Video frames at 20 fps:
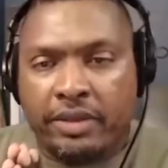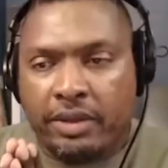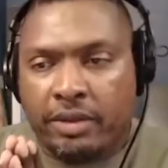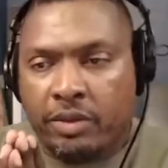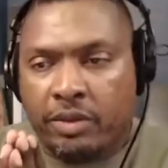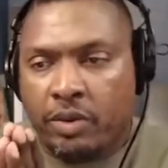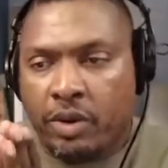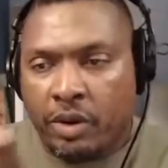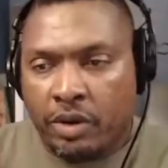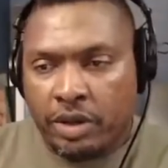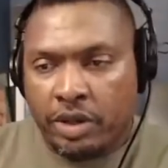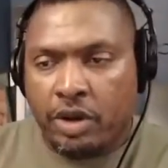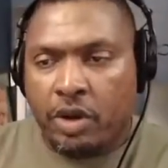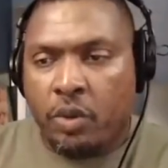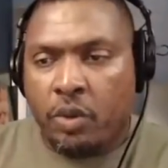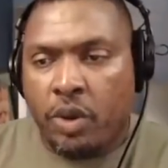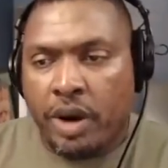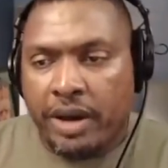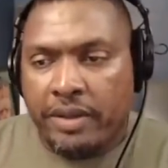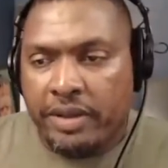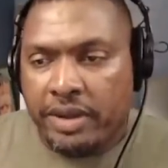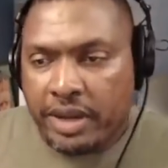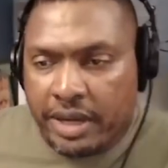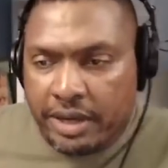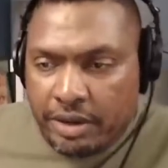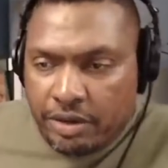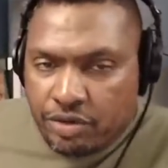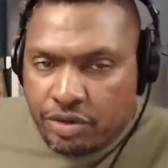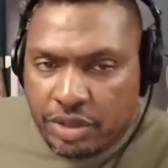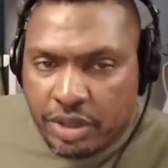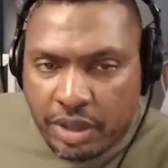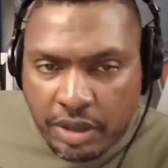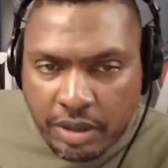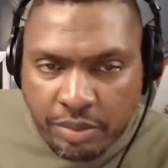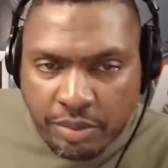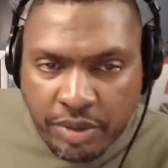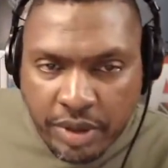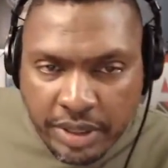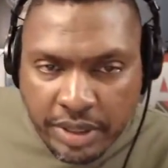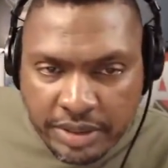the you know why the
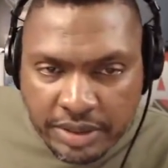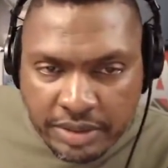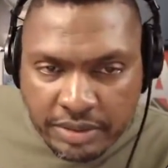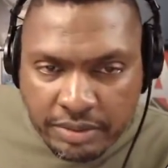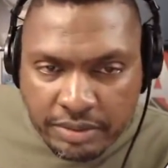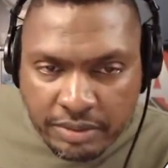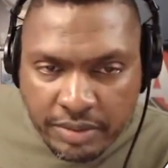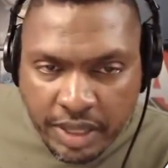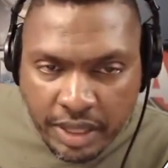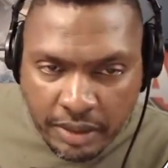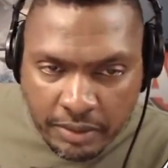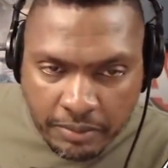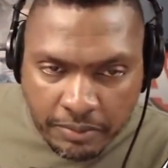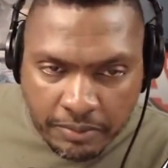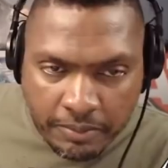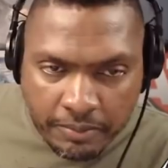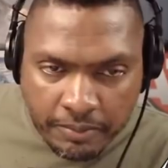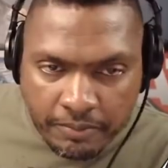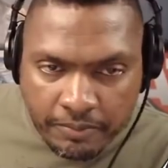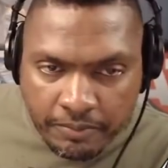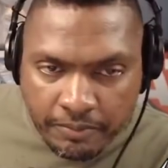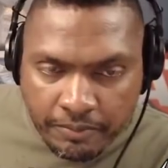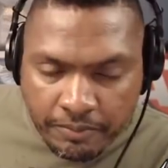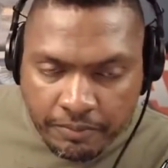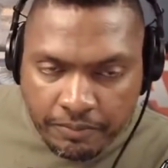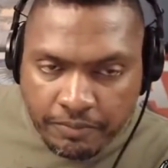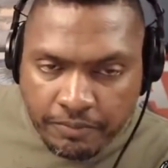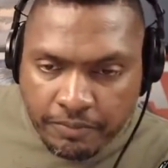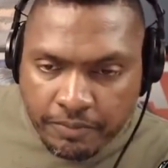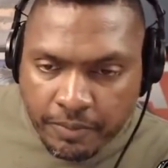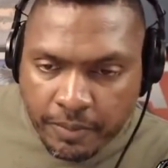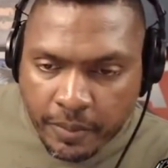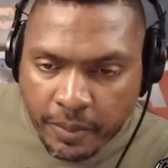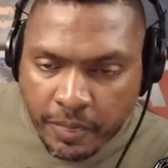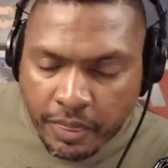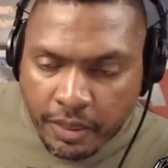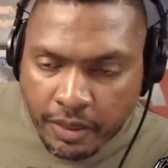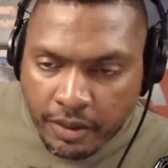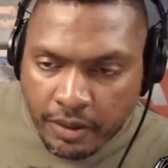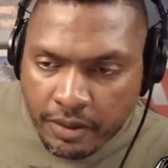$900 price then?
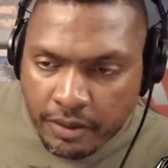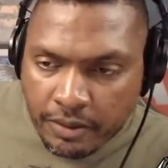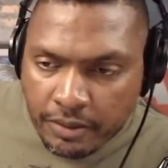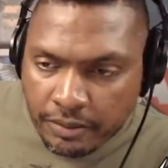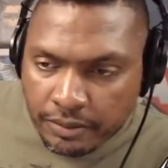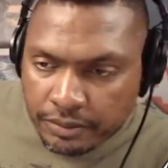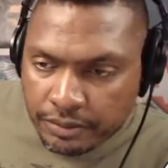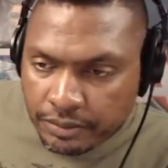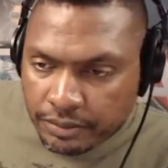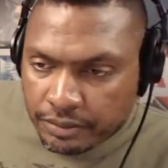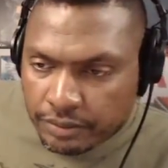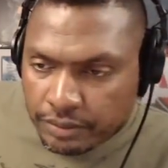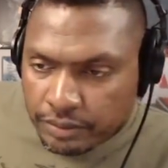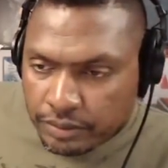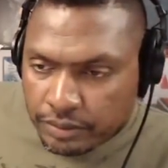So it is